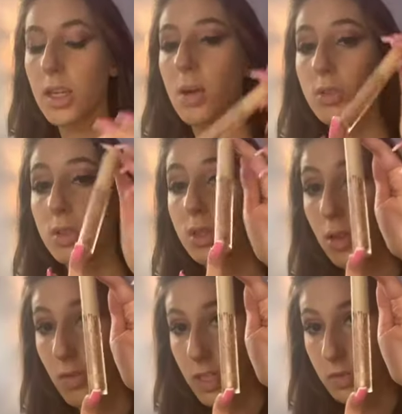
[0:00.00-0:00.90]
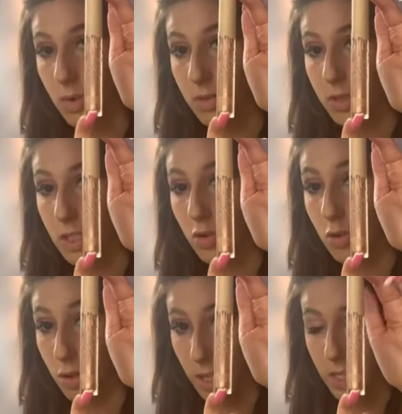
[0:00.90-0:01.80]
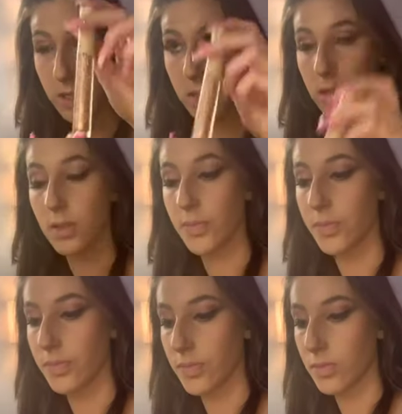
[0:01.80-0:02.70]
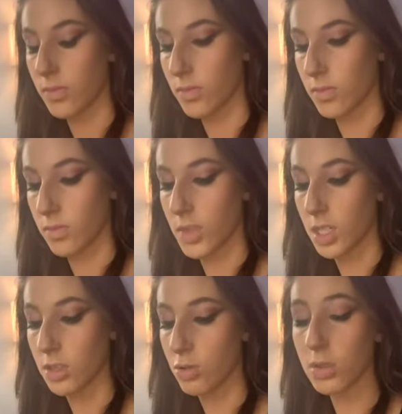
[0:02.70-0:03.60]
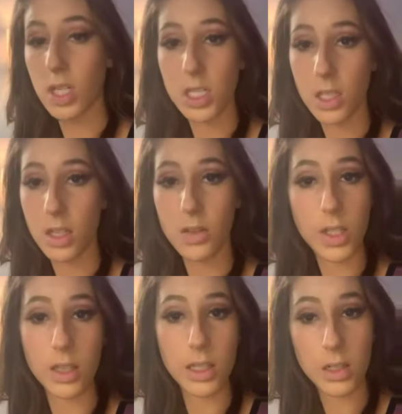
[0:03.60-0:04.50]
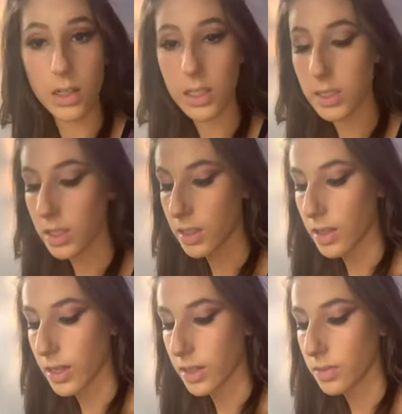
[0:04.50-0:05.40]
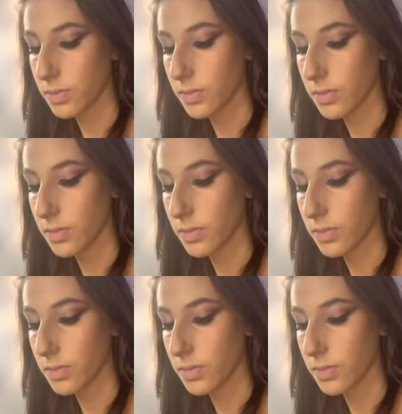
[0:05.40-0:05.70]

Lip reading: Absolutely love this one. It's called Glitz. Because who doesn't love a little glitz and glam?